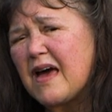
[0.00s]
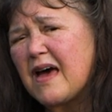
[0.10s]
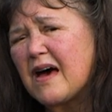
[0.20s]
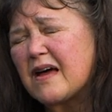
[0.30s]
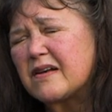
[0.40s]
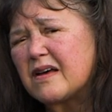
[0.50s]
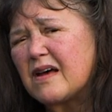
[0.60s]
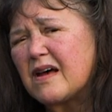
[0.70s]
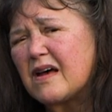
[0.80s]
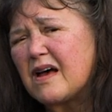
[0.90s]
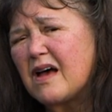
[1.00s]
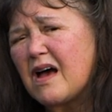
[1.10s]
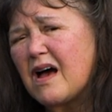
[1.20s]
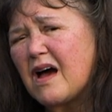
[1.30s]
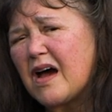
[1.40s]
And
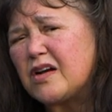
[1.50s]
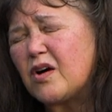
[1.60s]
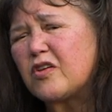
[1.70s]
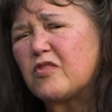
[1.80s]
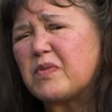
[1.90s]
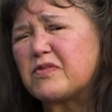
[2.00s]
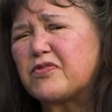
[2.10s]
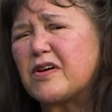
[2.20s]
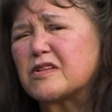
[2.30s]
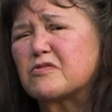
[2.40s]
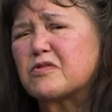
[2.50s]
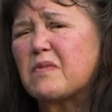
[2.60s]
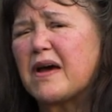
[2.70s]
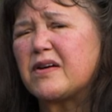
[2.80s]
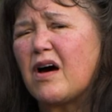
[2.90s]
I know you've been friends with
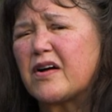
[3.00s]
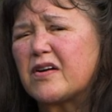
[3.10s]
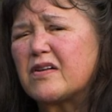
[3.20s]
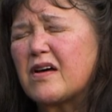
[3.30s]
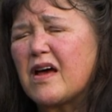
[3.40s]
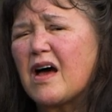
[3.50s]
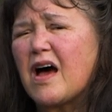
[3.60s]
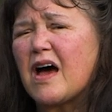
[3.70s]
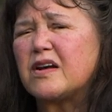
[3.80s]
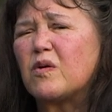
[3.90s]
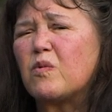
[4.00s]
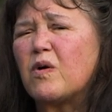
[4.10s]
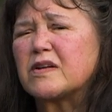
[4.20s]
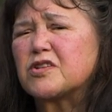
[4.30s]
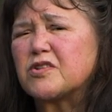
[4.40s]
my daughter. I don't
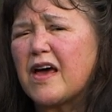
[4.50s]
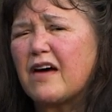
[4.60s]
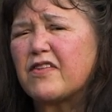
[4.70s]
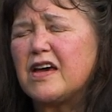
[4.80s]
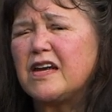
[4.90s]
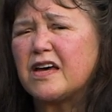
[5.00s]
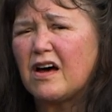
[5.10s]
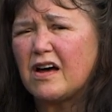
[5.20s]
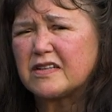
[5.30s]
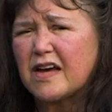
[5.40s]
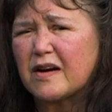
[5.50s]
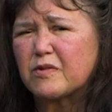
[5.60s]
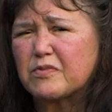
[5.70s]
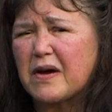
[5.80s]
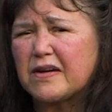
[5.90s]
want you to have any contact
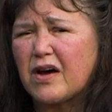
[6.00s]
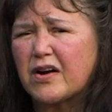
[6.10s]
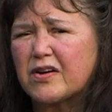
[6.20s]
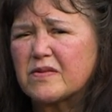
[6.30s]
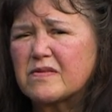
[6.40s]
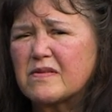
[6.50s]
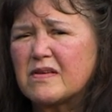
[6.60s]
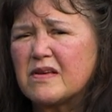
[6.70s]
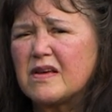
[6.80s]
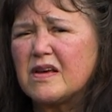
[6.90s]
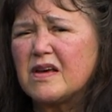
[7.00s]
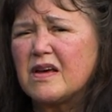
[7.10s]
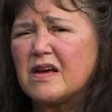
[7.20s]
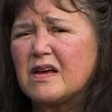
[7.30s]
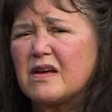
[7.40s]
with my daughter
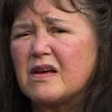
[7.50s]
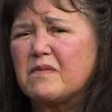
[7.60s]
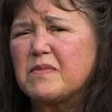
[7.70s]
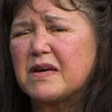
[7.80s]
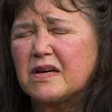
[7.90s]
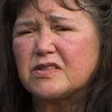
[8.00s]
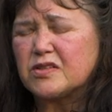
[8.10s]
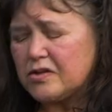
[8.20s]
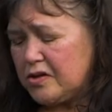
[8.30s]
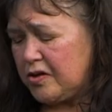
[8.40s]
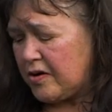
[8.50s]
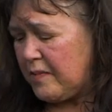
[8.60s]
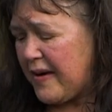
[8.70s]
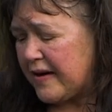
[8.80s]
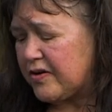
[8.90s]
because you're
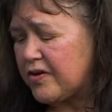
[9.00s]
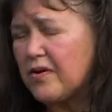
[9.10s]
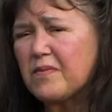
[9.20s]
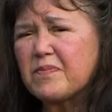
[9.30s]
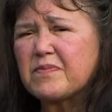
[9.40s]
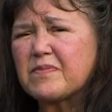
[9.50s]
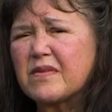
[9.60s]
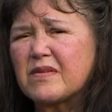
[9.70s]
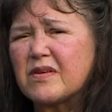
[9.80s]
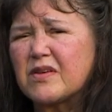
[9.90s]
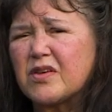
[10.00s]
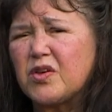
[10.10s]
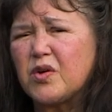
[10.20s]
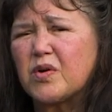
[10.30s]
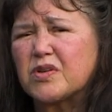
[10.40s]
a bad girl.
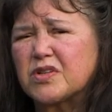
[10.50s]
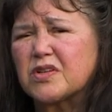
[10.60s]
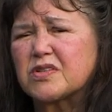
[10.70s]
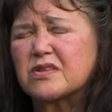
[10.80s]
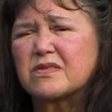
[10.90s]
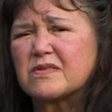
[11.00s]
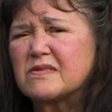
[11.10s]
You are just,